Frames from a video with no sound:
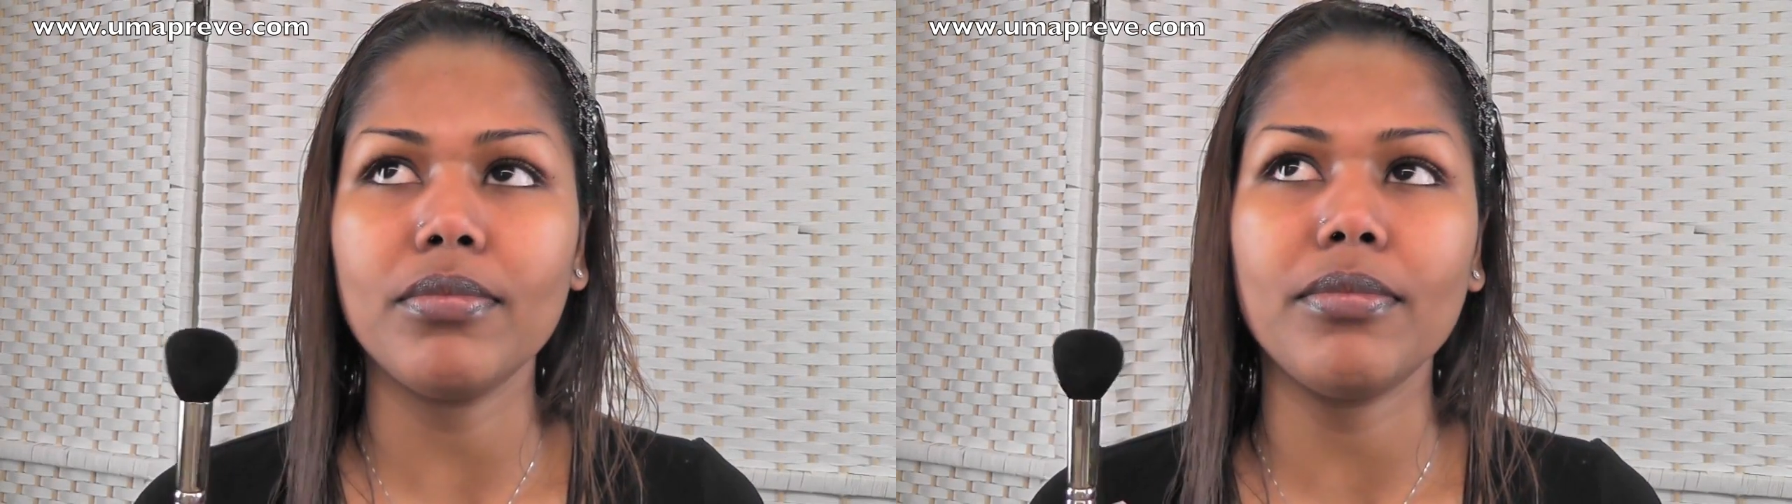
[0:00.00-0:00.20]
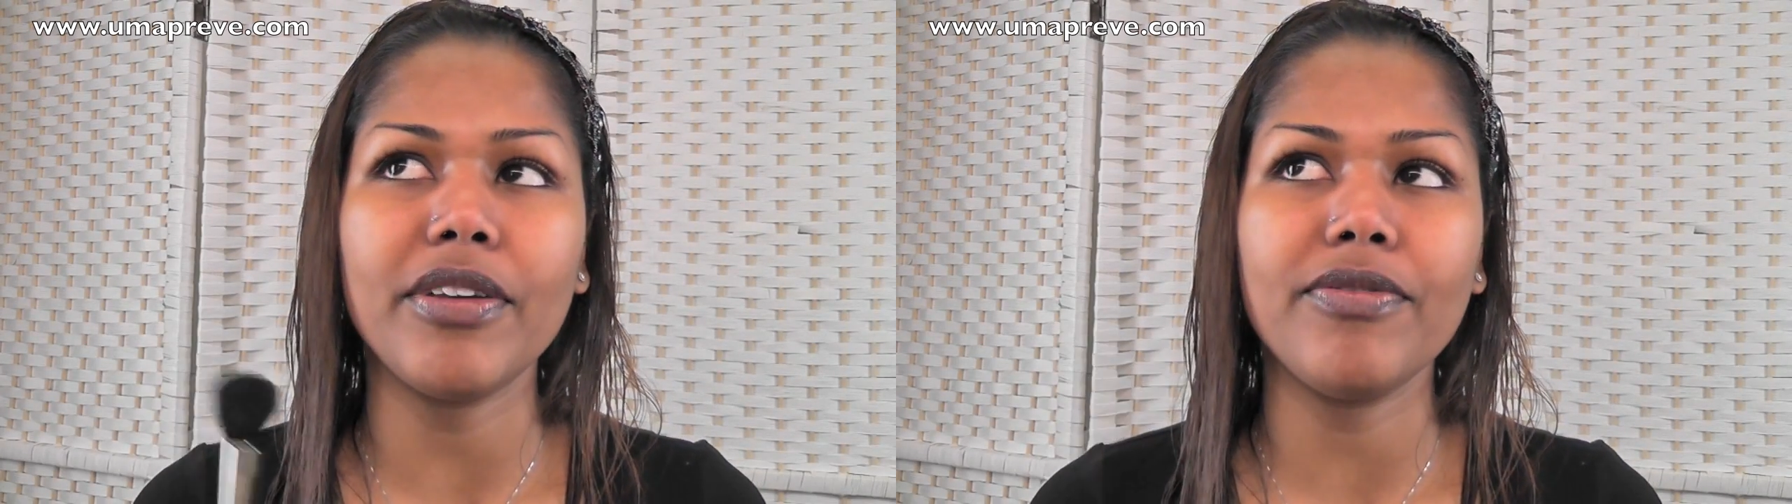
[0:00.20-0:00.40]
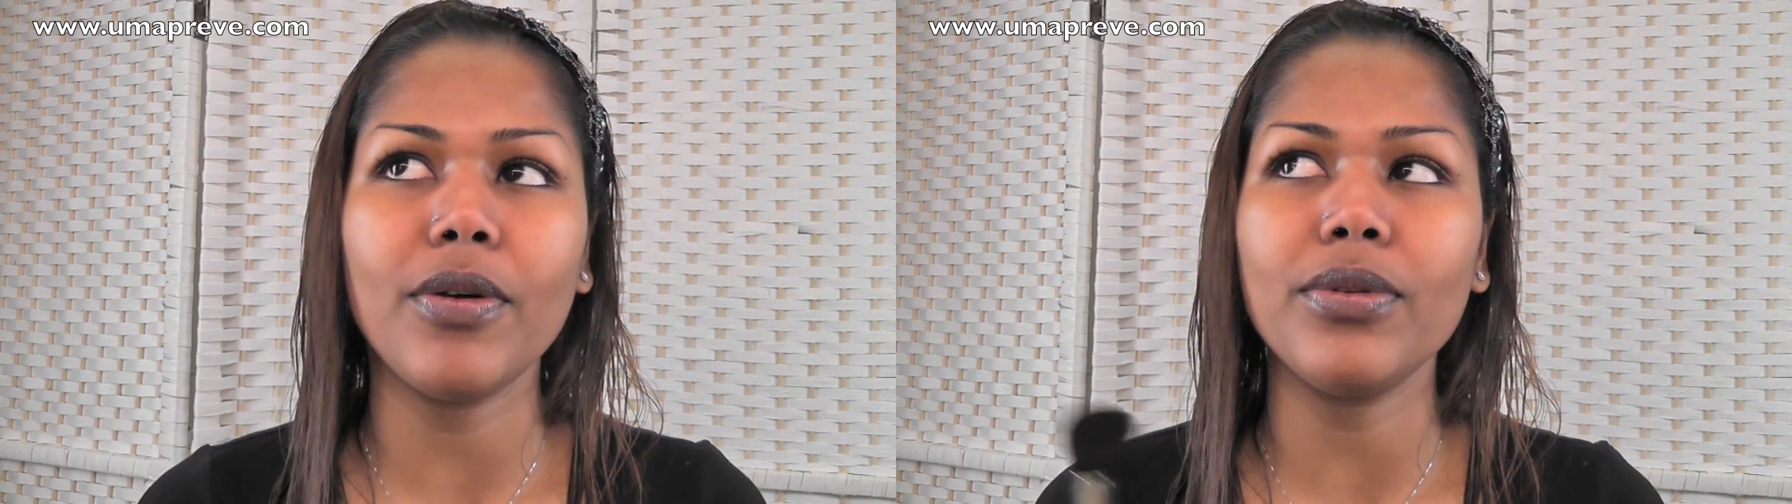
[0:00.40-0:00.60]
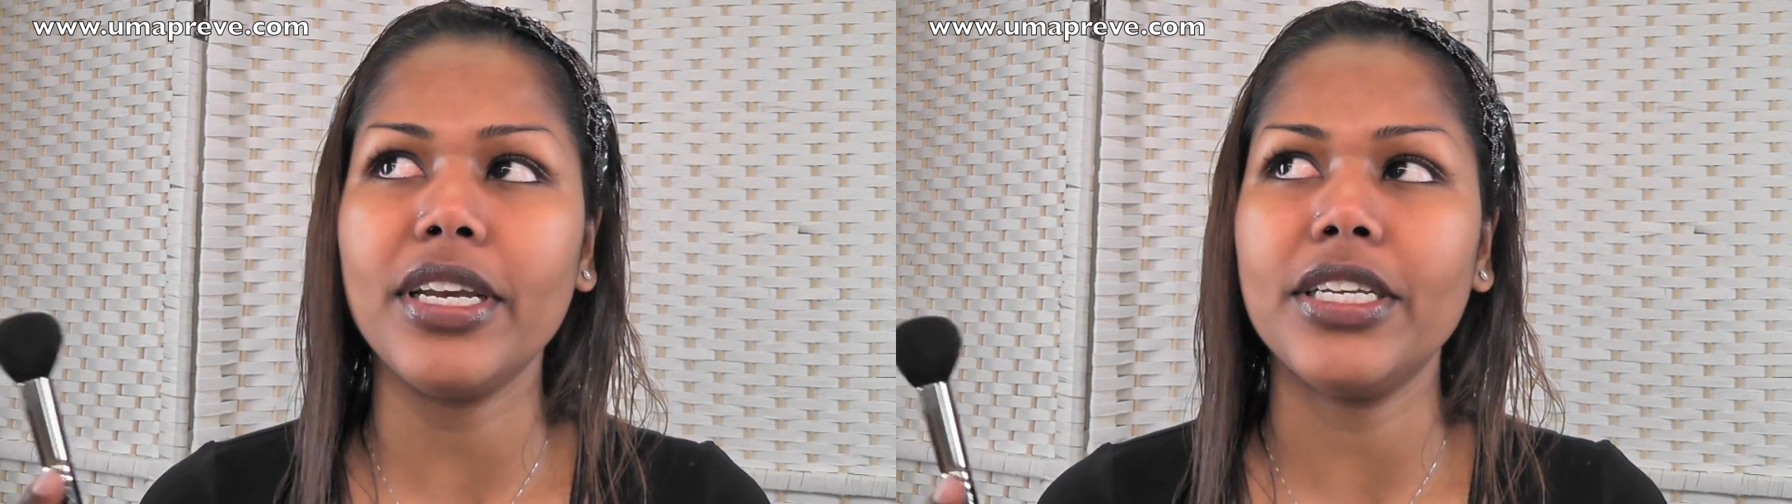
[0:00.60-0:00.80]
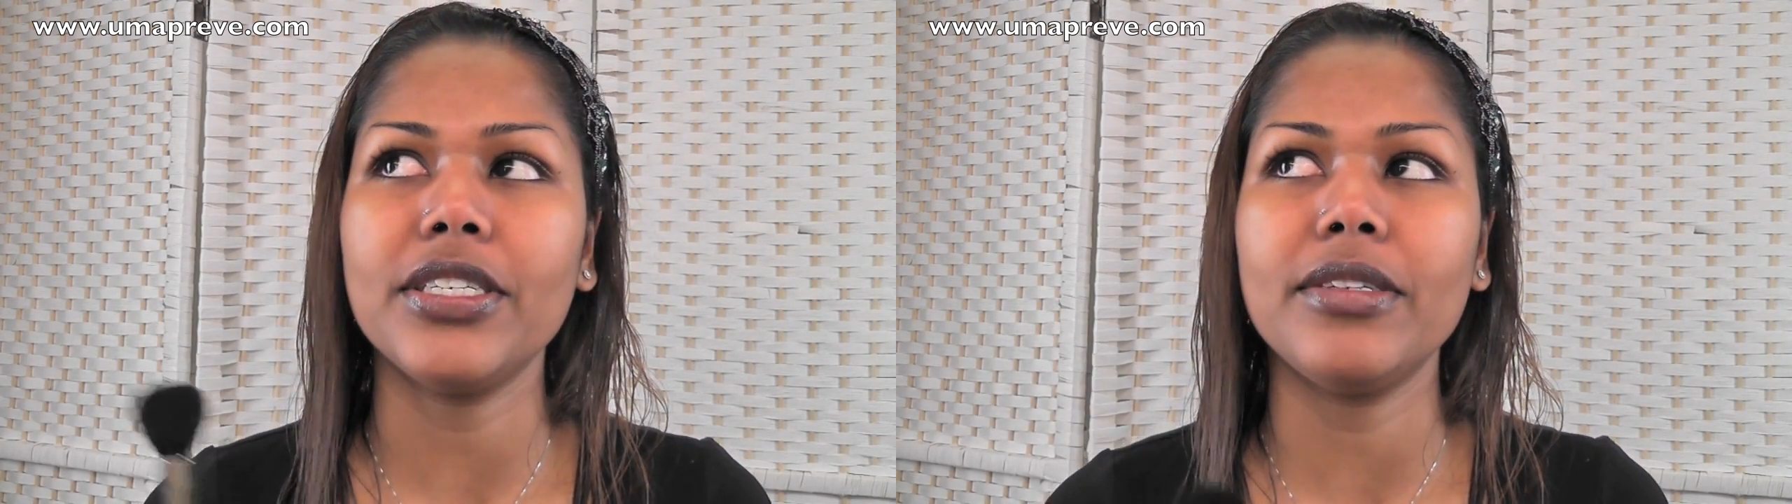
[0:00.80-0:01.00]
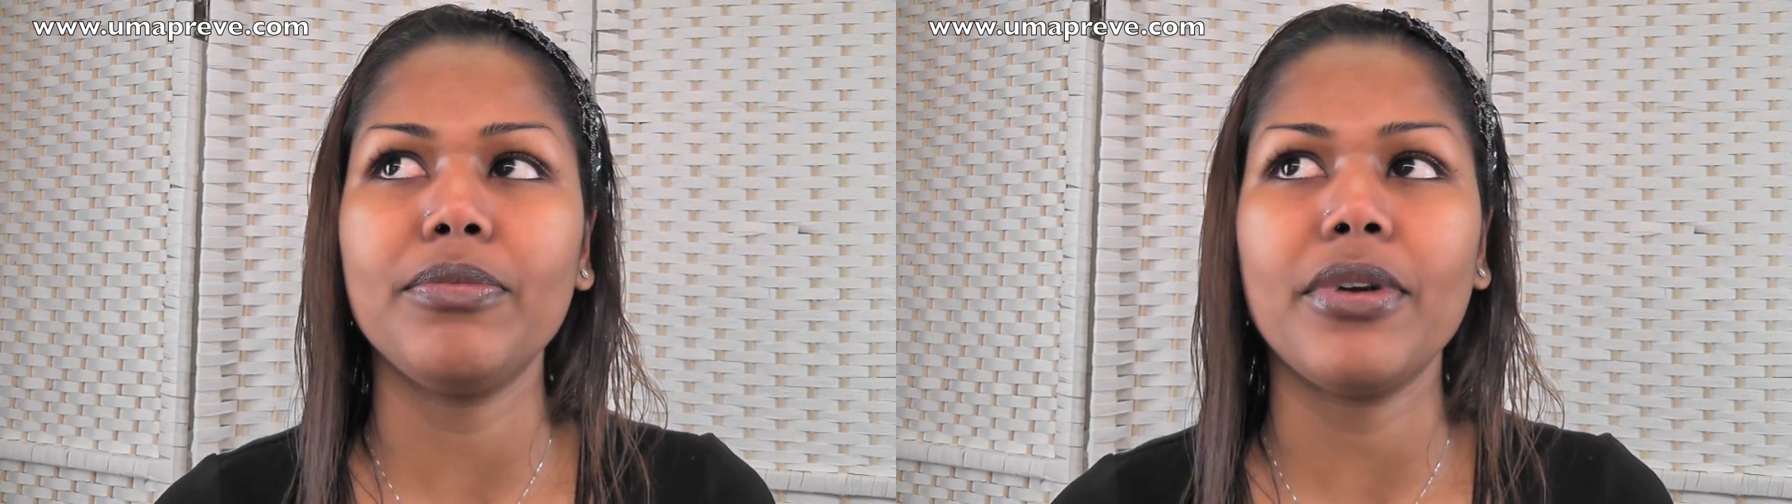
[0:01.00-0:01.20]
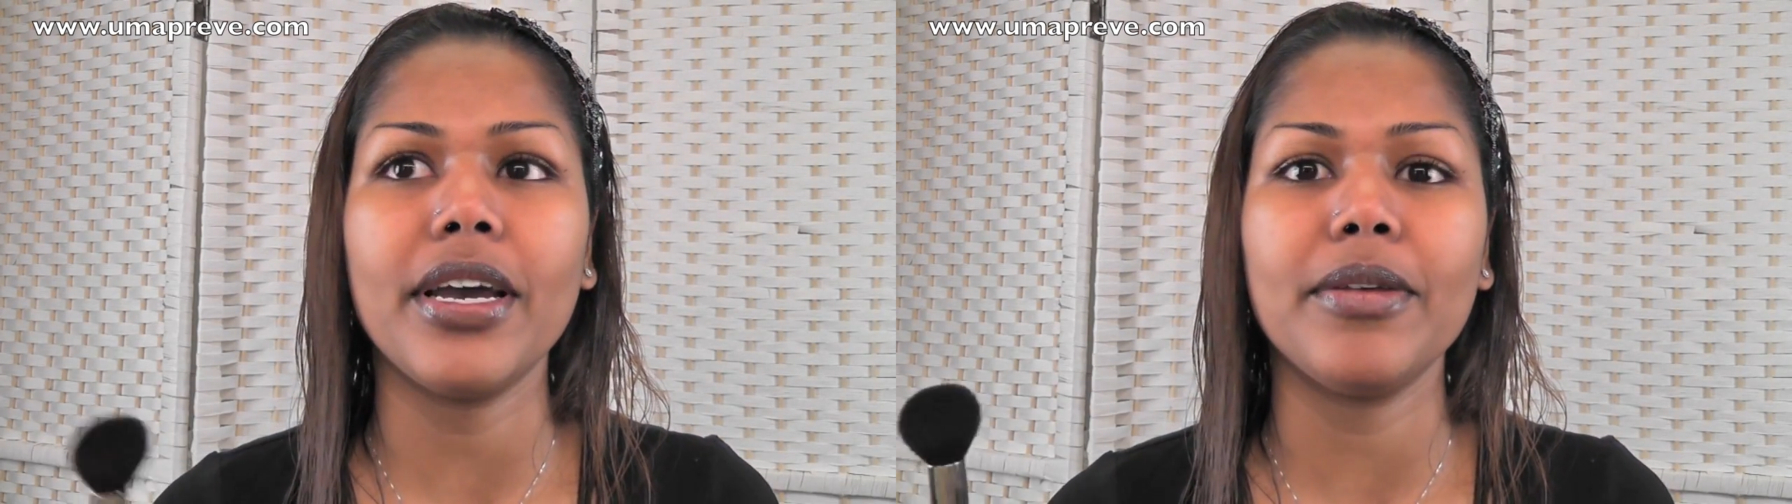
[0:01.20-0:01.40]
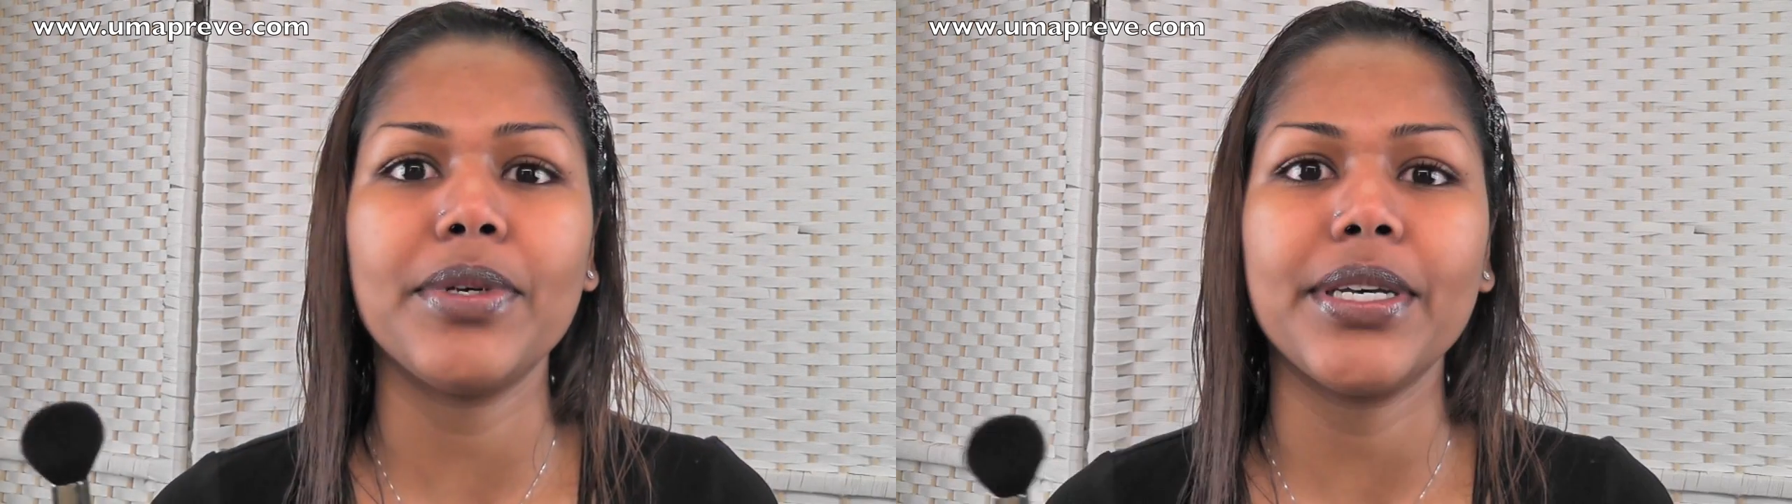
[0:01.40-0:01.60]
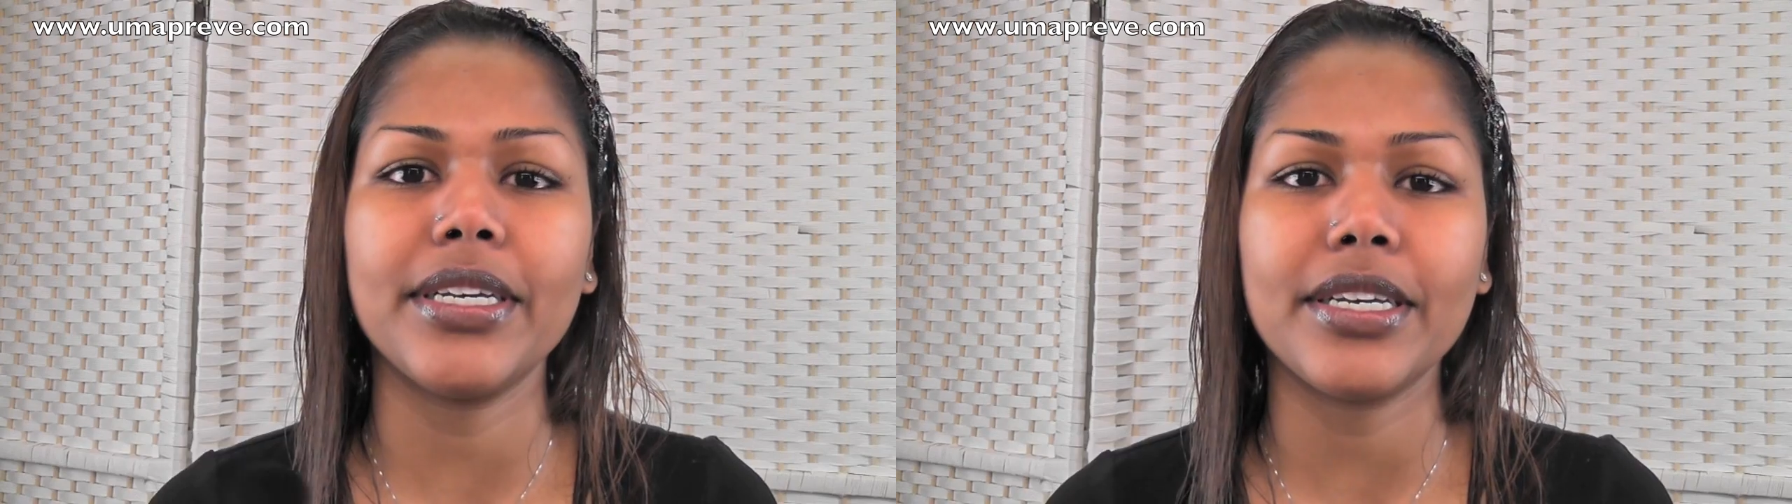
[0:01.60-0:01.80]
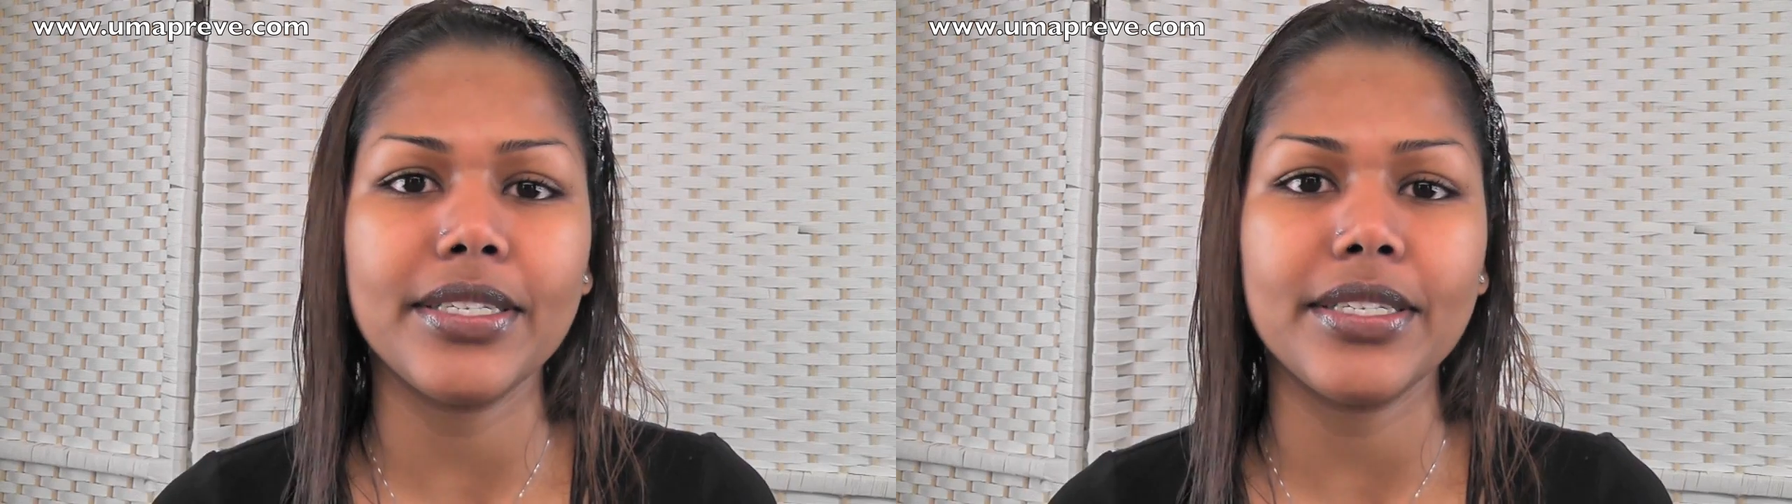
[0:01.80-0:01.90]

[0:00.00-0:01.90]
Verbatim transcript: my foundation, primer,